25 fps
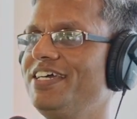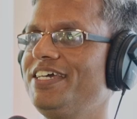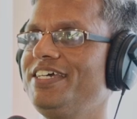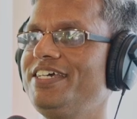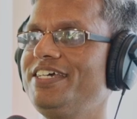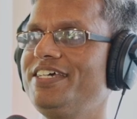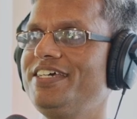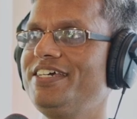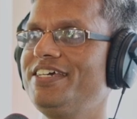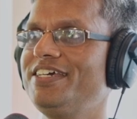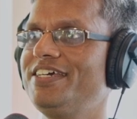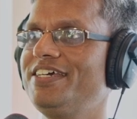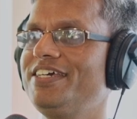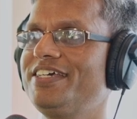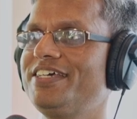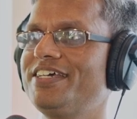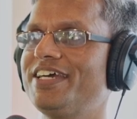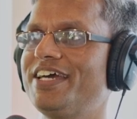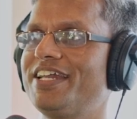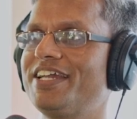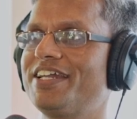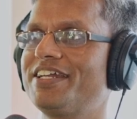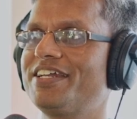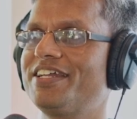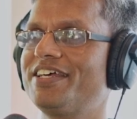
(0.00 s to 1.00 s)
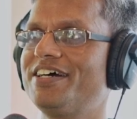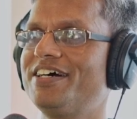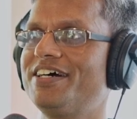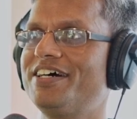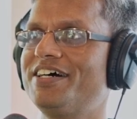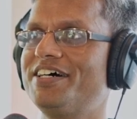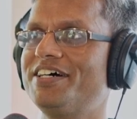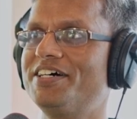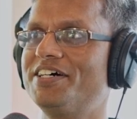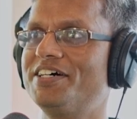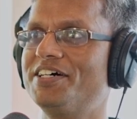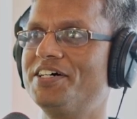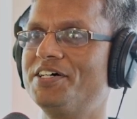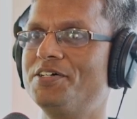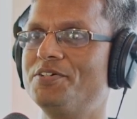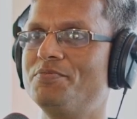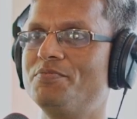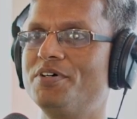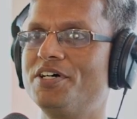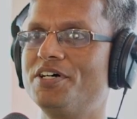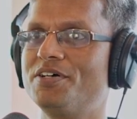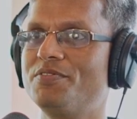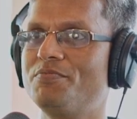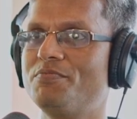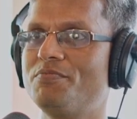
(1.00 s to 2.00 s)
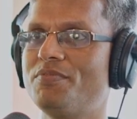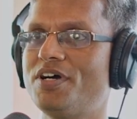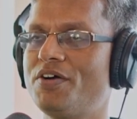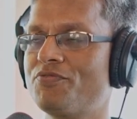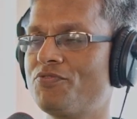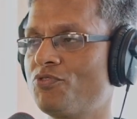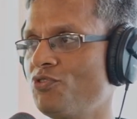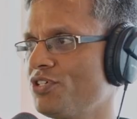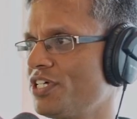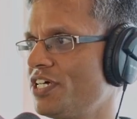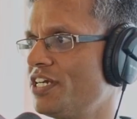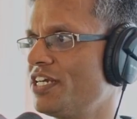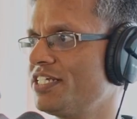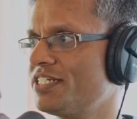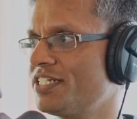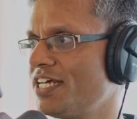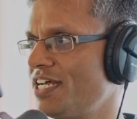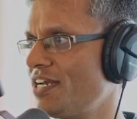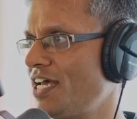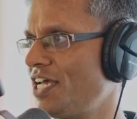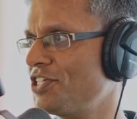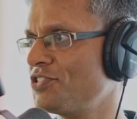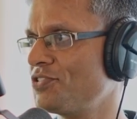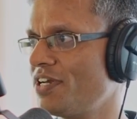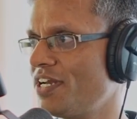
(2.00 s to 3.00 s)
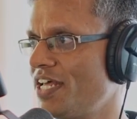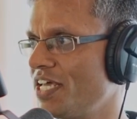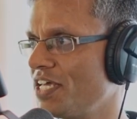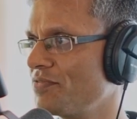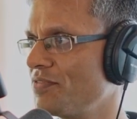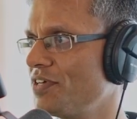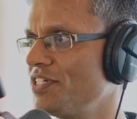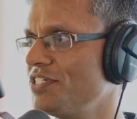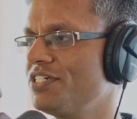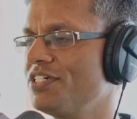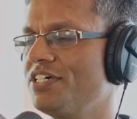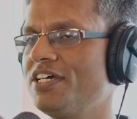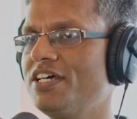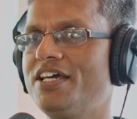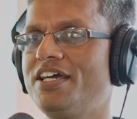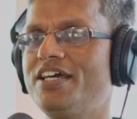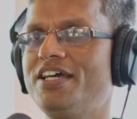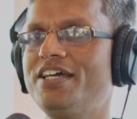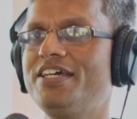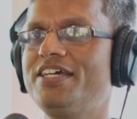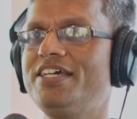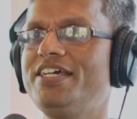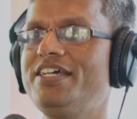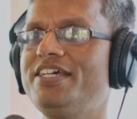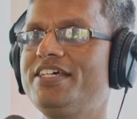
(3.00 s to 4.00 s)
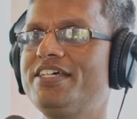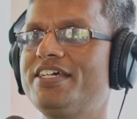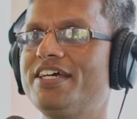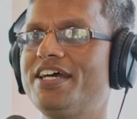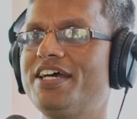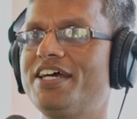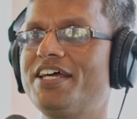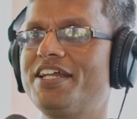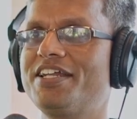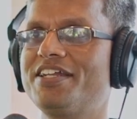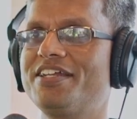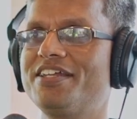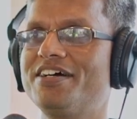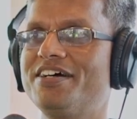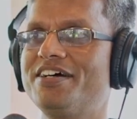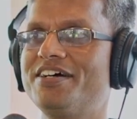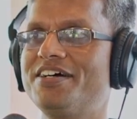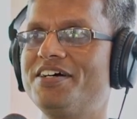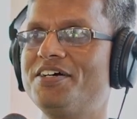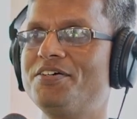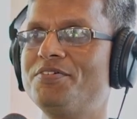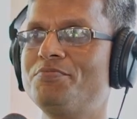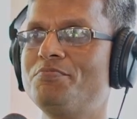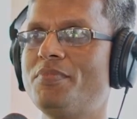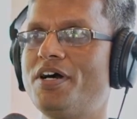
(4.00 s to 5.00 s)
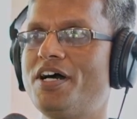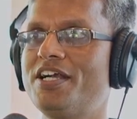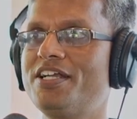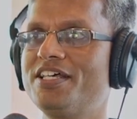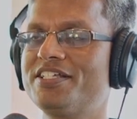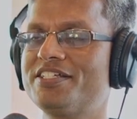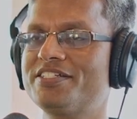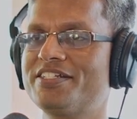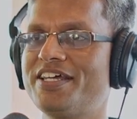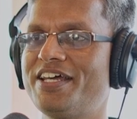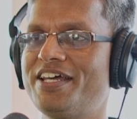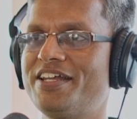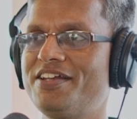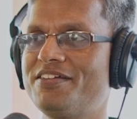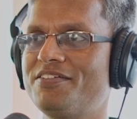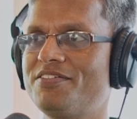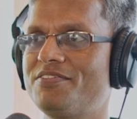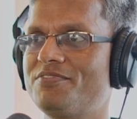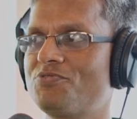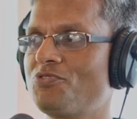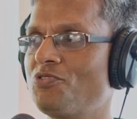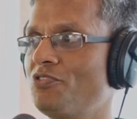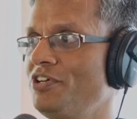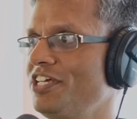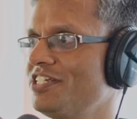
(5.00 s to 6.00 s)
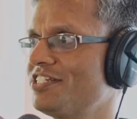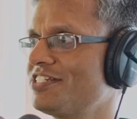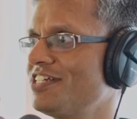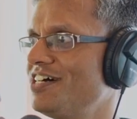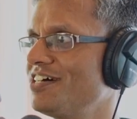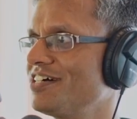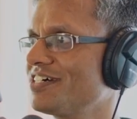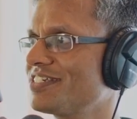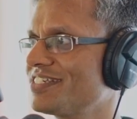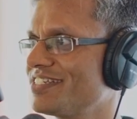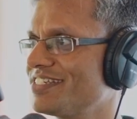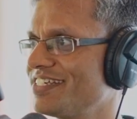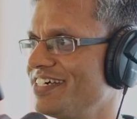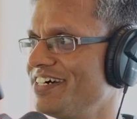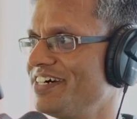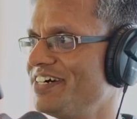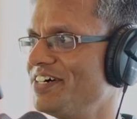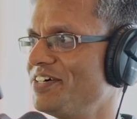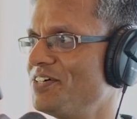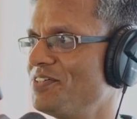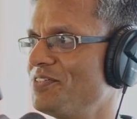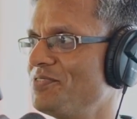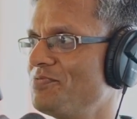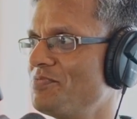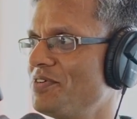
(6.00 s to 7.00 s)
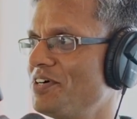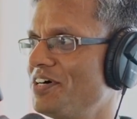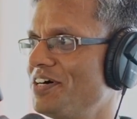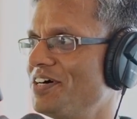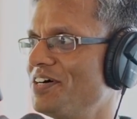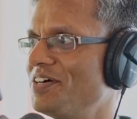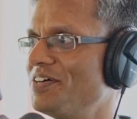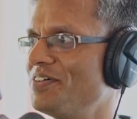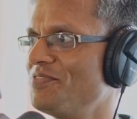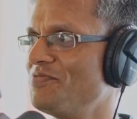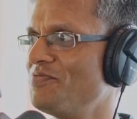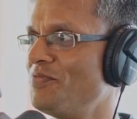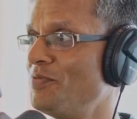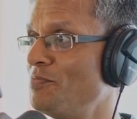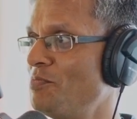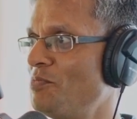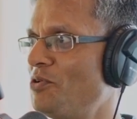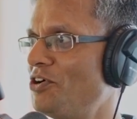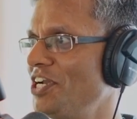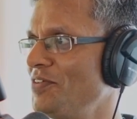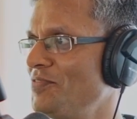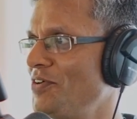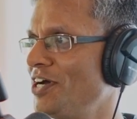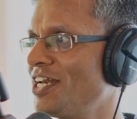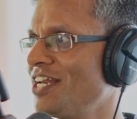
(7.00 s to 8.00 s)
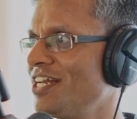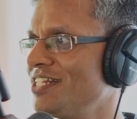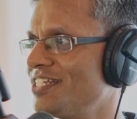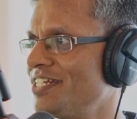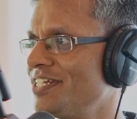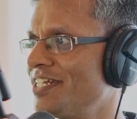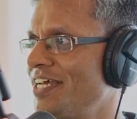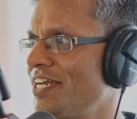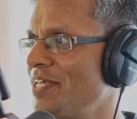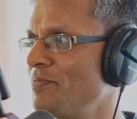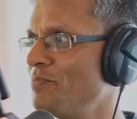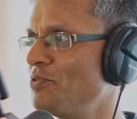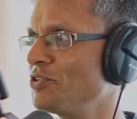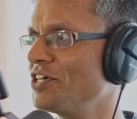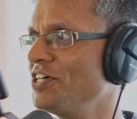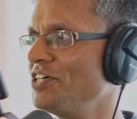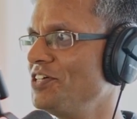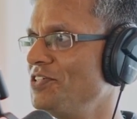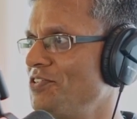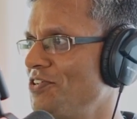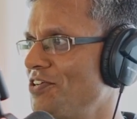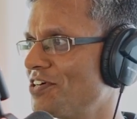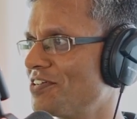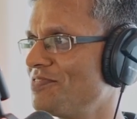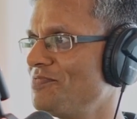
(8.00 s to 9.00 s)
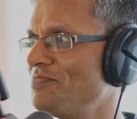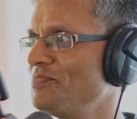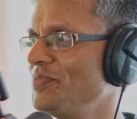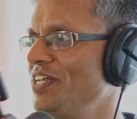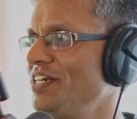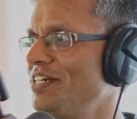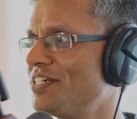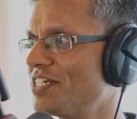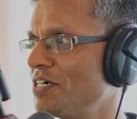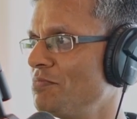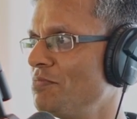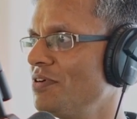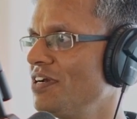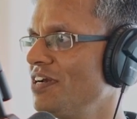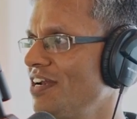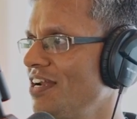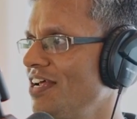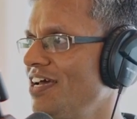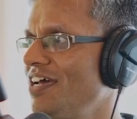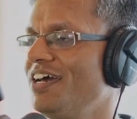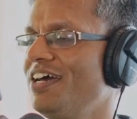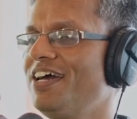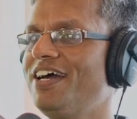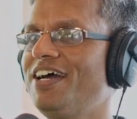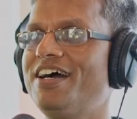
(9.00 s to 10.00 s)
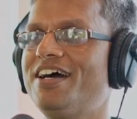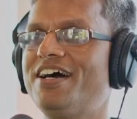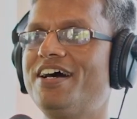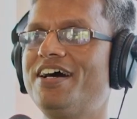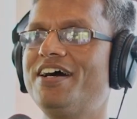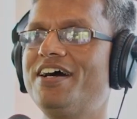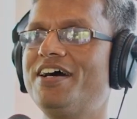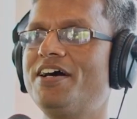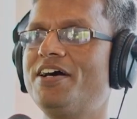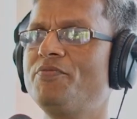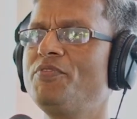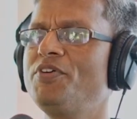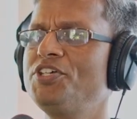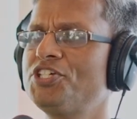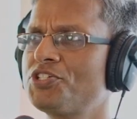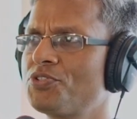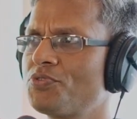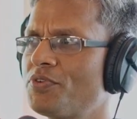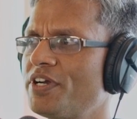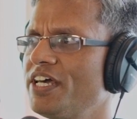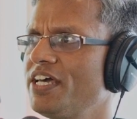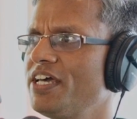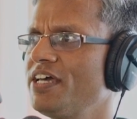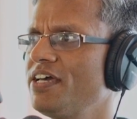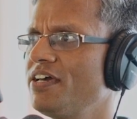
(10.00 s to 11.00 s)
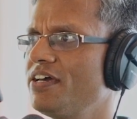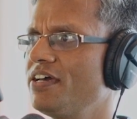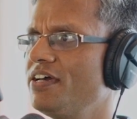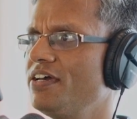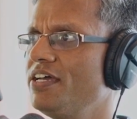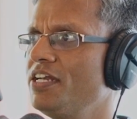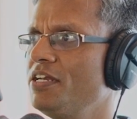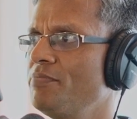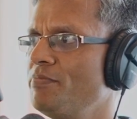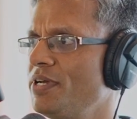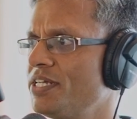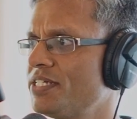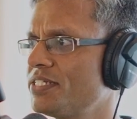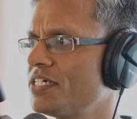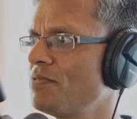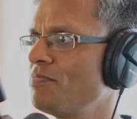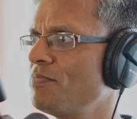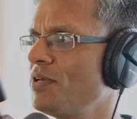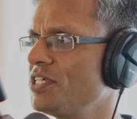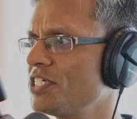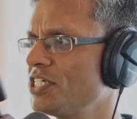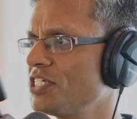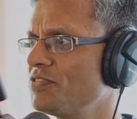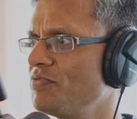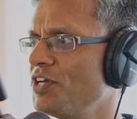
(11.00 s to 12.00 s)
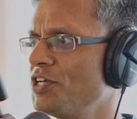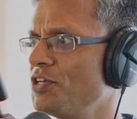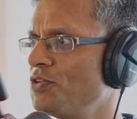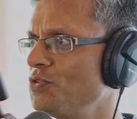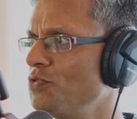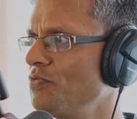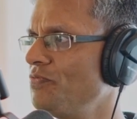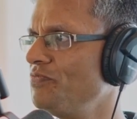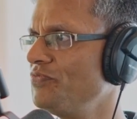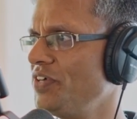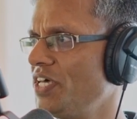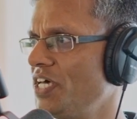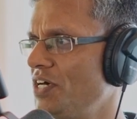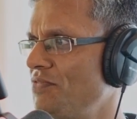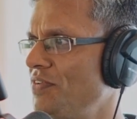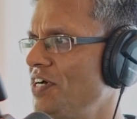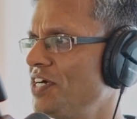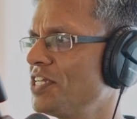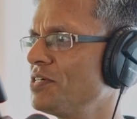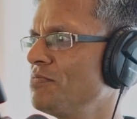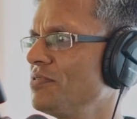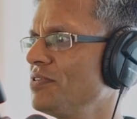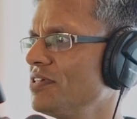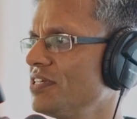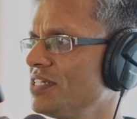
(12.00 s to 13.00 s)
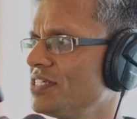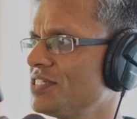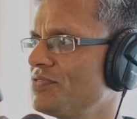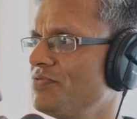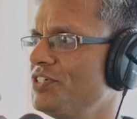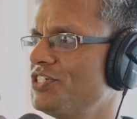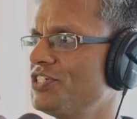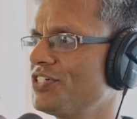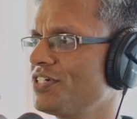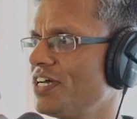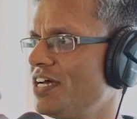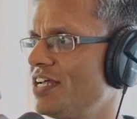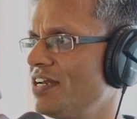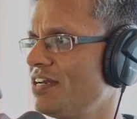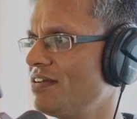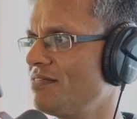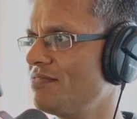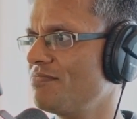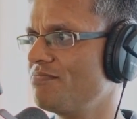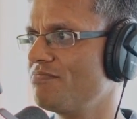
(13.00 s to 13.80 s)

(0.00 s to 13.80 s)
he, he can, uh, of course, understand natural language. He can um, understand Tony Stark's uh, uh, body vitals and tell him, okay, you are in trouble, uh, which today in bits and pieces we do. We have variables which can